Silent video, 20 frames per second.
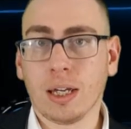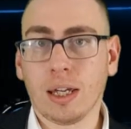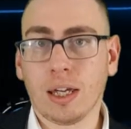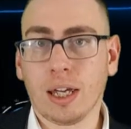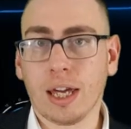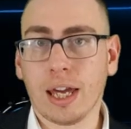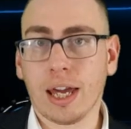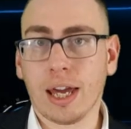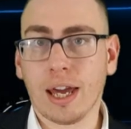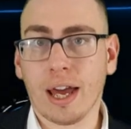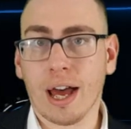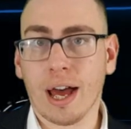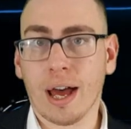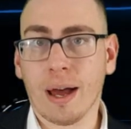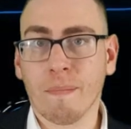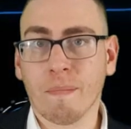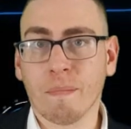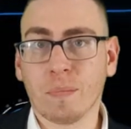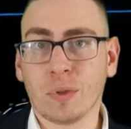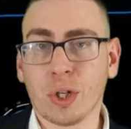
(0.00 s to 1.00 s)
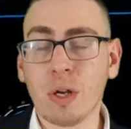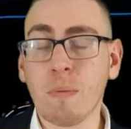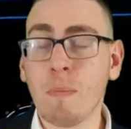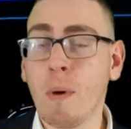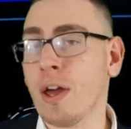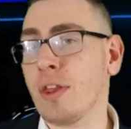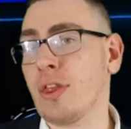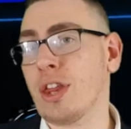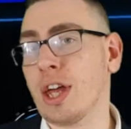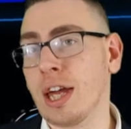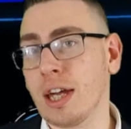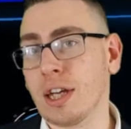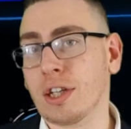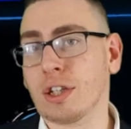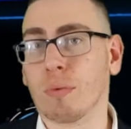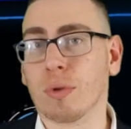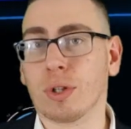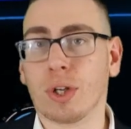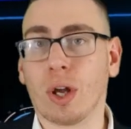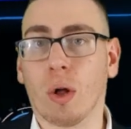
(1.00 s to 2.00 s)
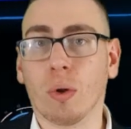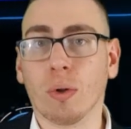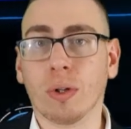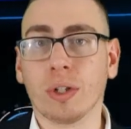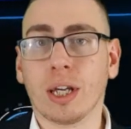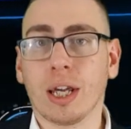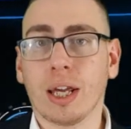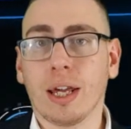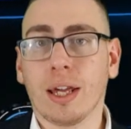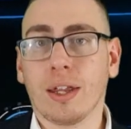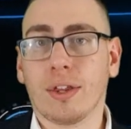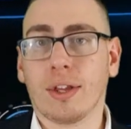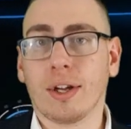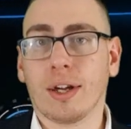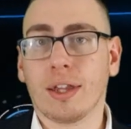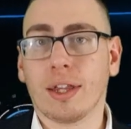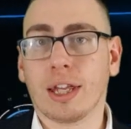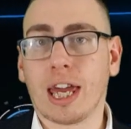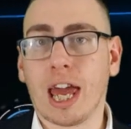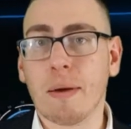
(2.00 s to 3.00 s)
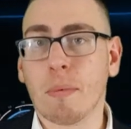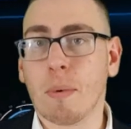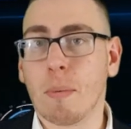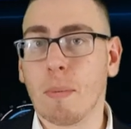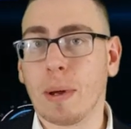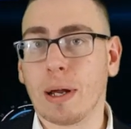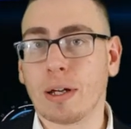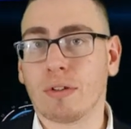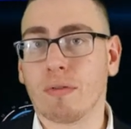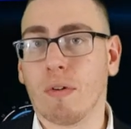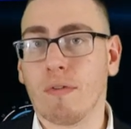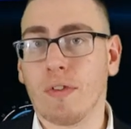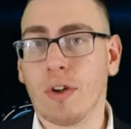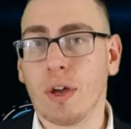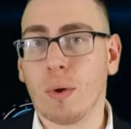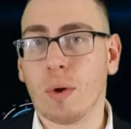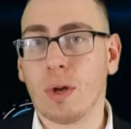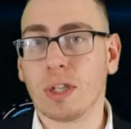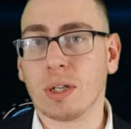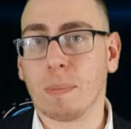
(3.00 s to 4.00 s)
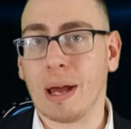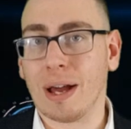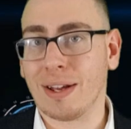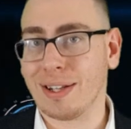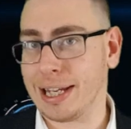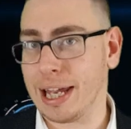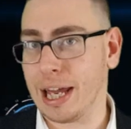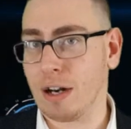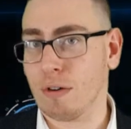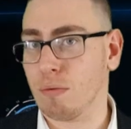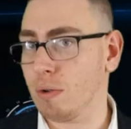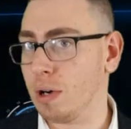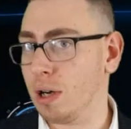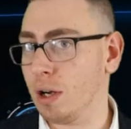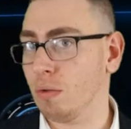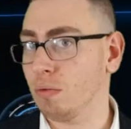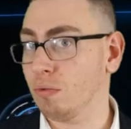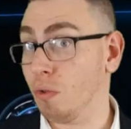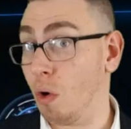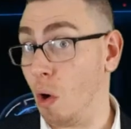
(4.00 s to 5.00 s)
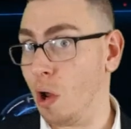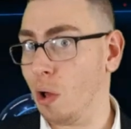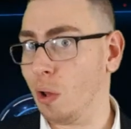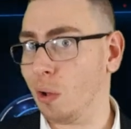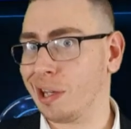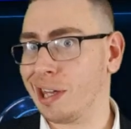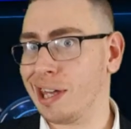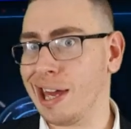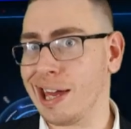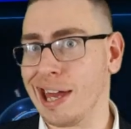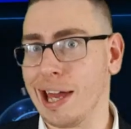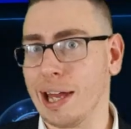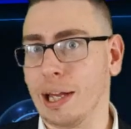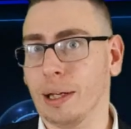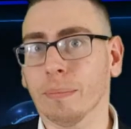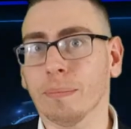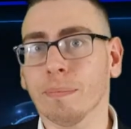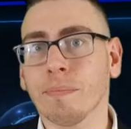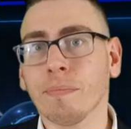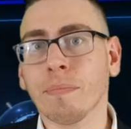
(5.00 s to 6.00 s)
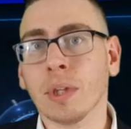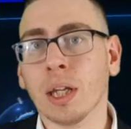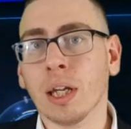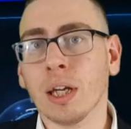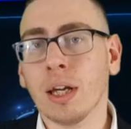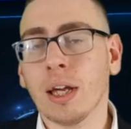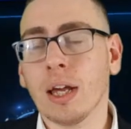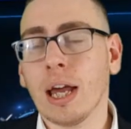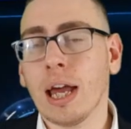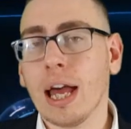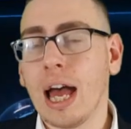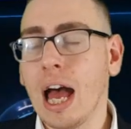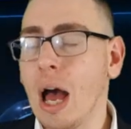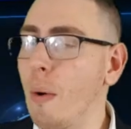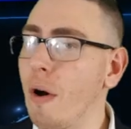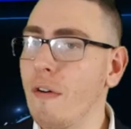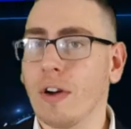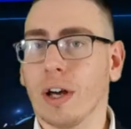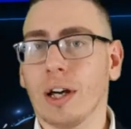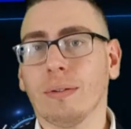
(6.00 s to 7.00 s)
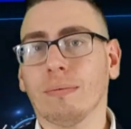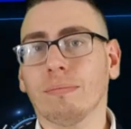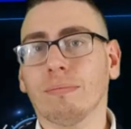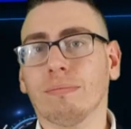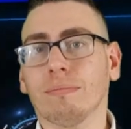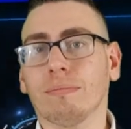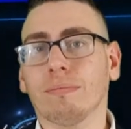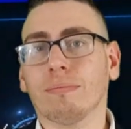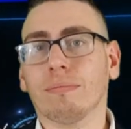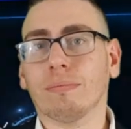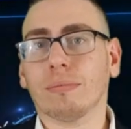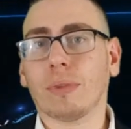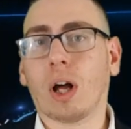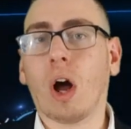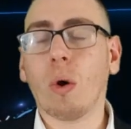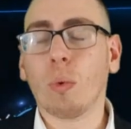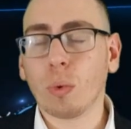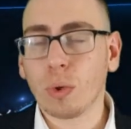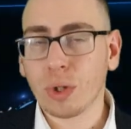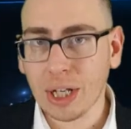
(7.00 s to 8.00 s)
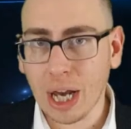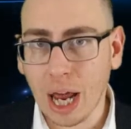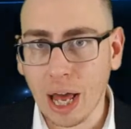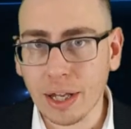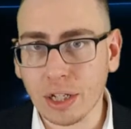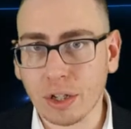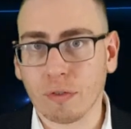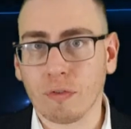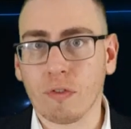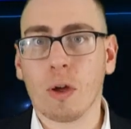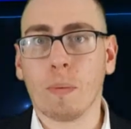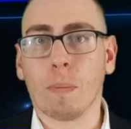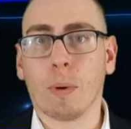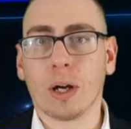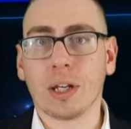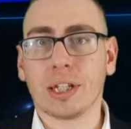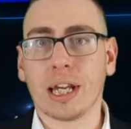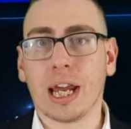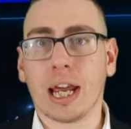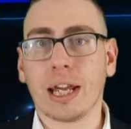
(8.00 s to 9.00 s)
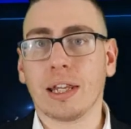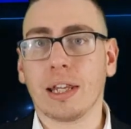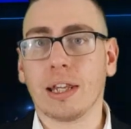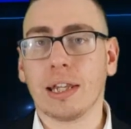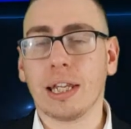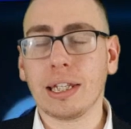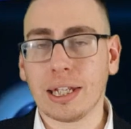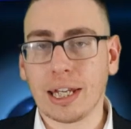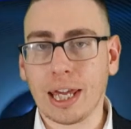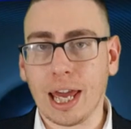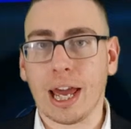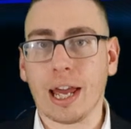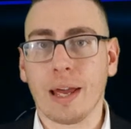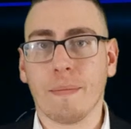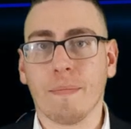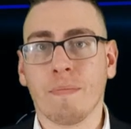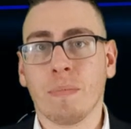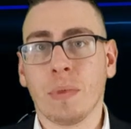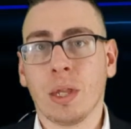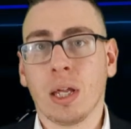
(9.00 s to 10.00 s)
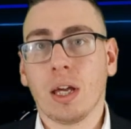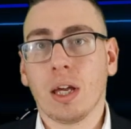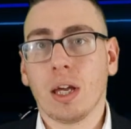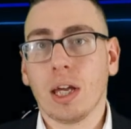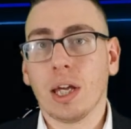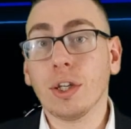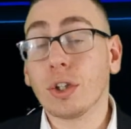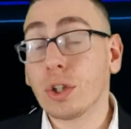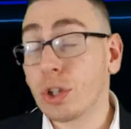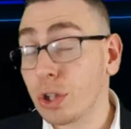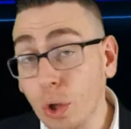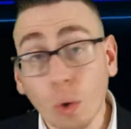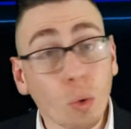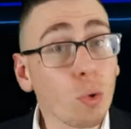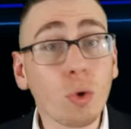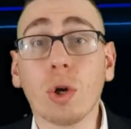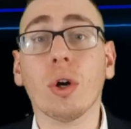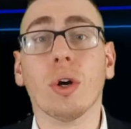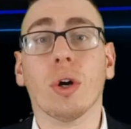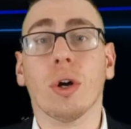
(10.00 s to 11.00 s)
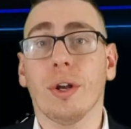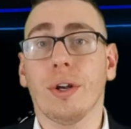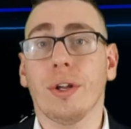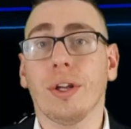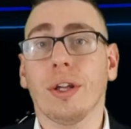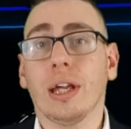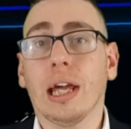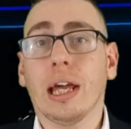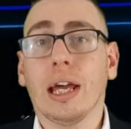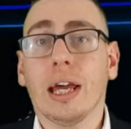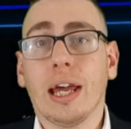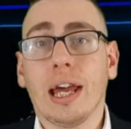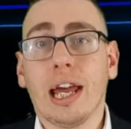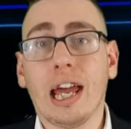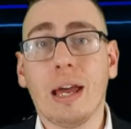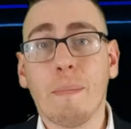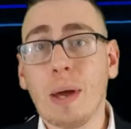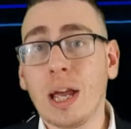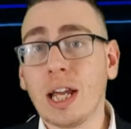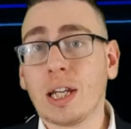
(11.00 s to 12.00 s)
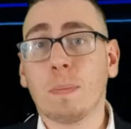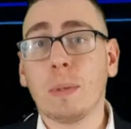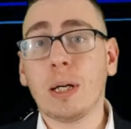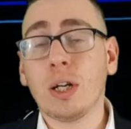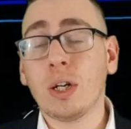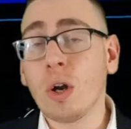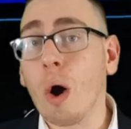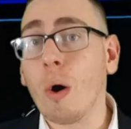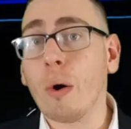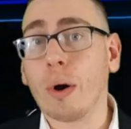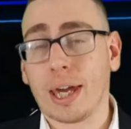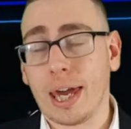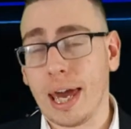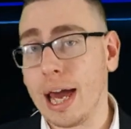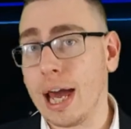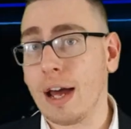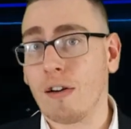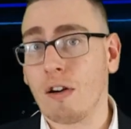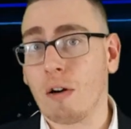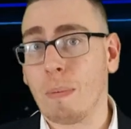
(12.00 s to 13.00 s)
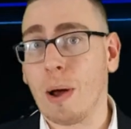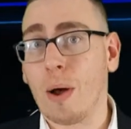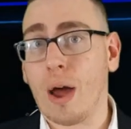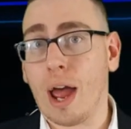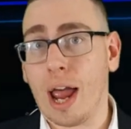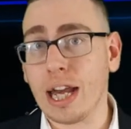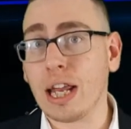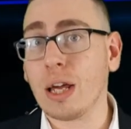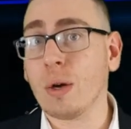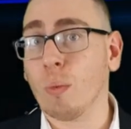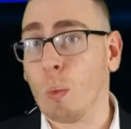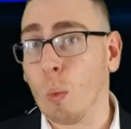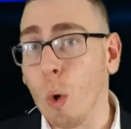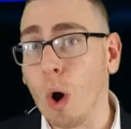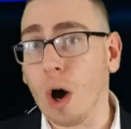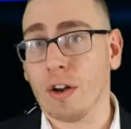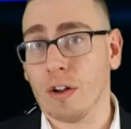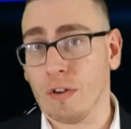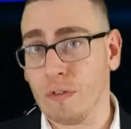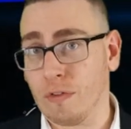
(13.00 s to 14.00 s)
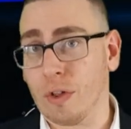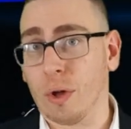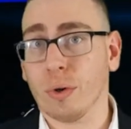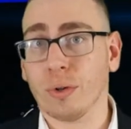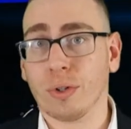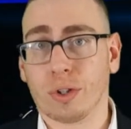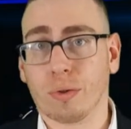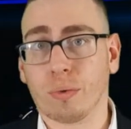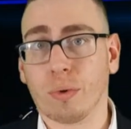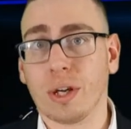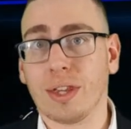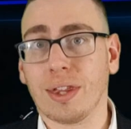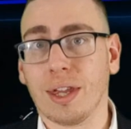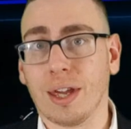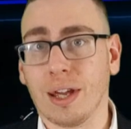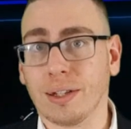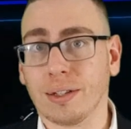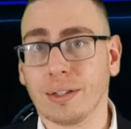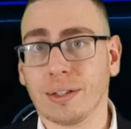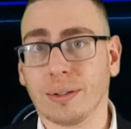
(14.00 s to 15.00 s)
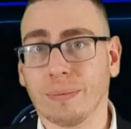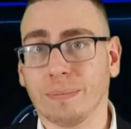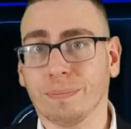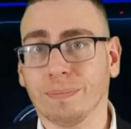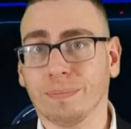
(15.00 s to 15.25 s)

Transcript: Yeah, so you might think as a result that the game I'm about to review is about to get a real royal kicking. However, I will start this review by saying that this game is so good, it makes me not care about any one of those three things.